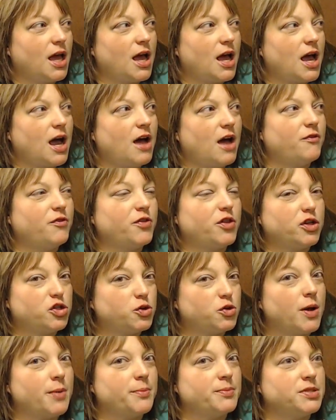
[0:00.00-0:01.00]
of the
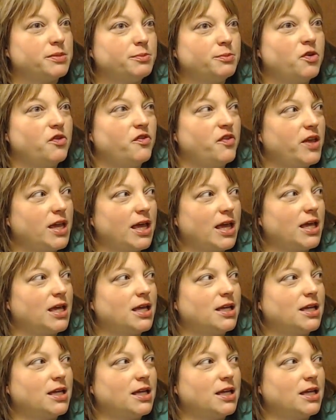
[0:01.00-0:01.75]
Trumps moving in